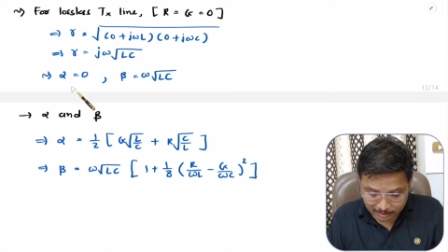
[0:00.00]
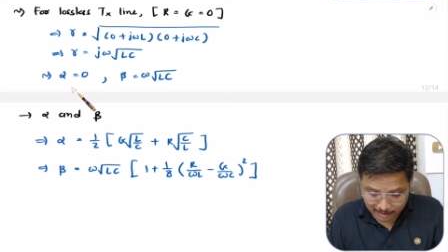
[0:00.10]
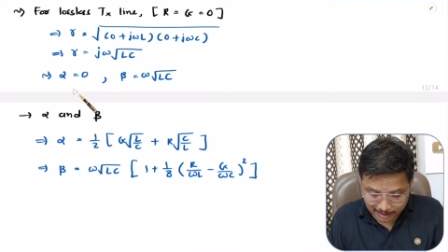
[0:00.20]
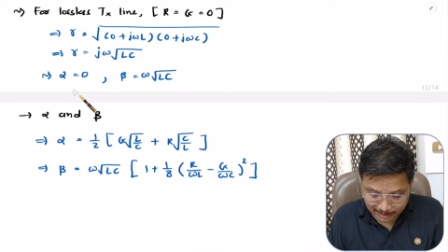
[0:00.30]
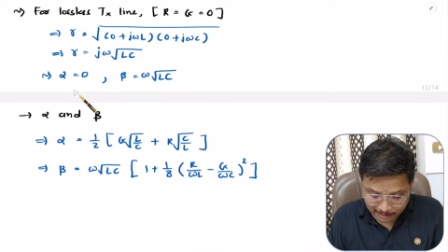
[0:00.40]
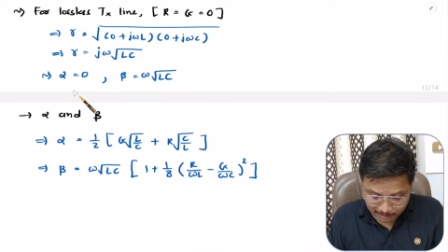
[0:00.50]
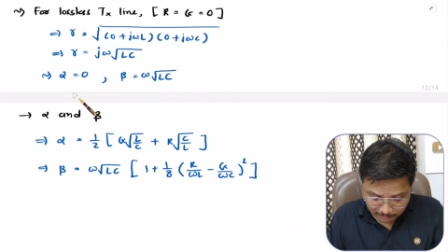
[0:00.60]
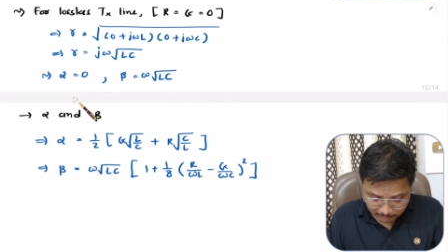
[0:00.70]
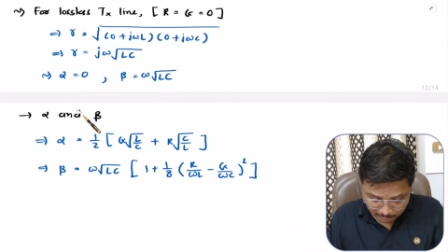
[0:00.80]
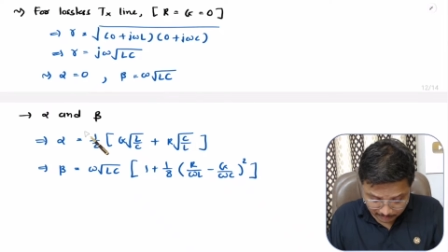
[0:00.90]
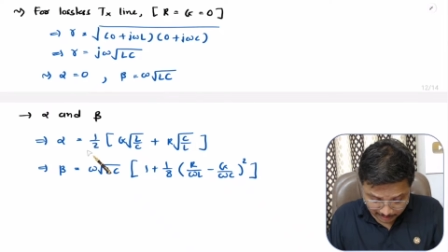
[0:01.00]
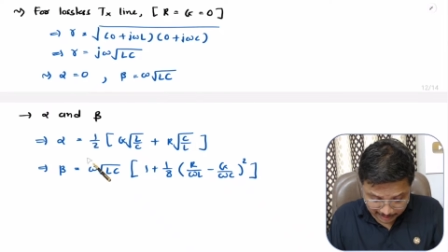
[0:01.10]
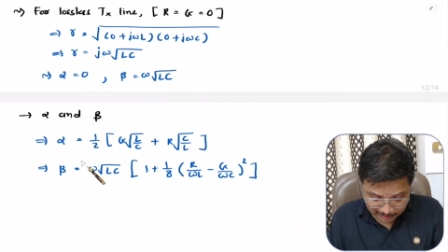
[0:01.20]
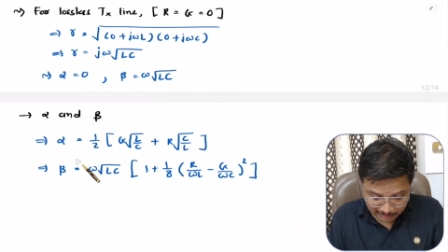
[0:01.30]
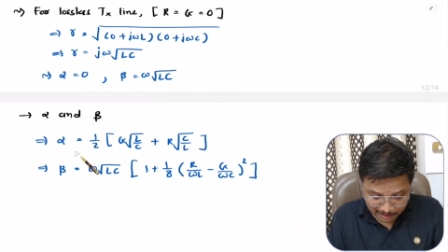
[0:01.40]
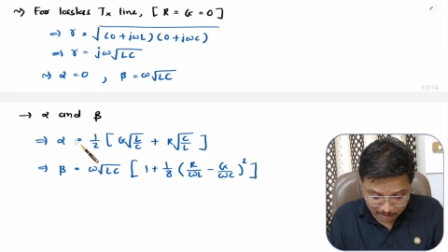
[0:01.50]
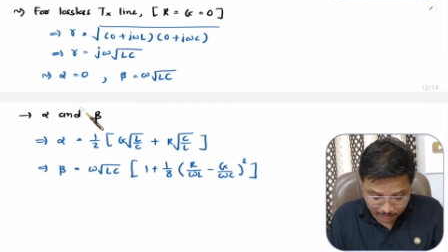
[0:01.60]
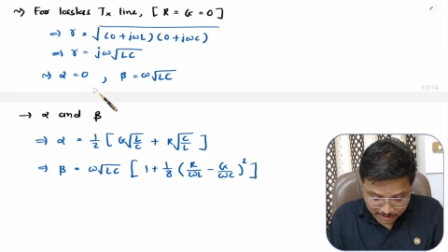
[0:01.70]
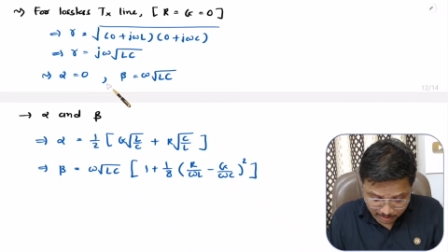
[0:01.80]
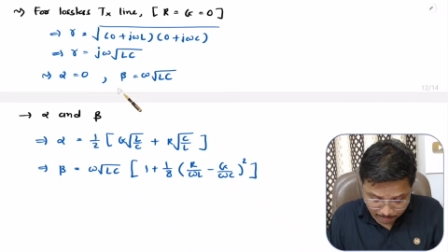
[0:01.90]
And in
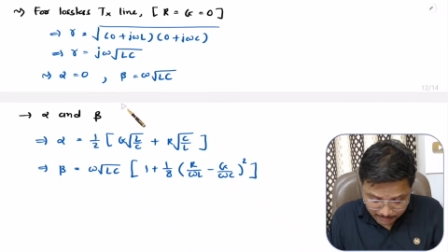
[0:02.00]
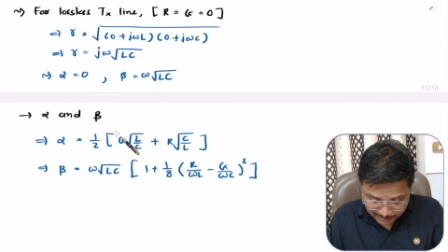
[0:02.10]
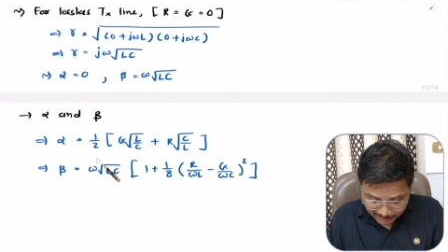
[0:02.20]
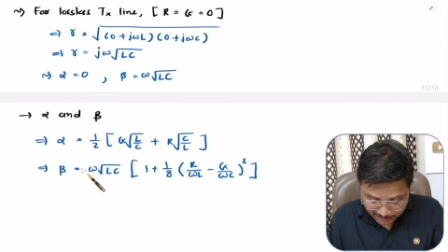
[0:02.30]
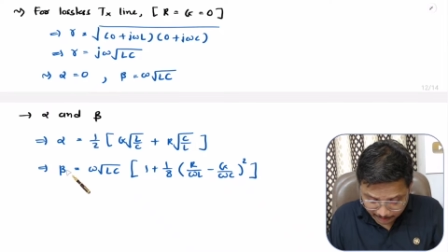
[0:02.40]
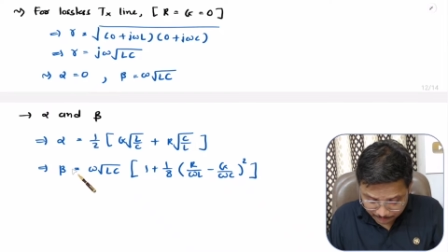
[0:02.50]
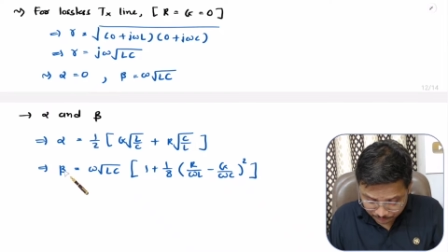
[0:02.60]
equation of beta,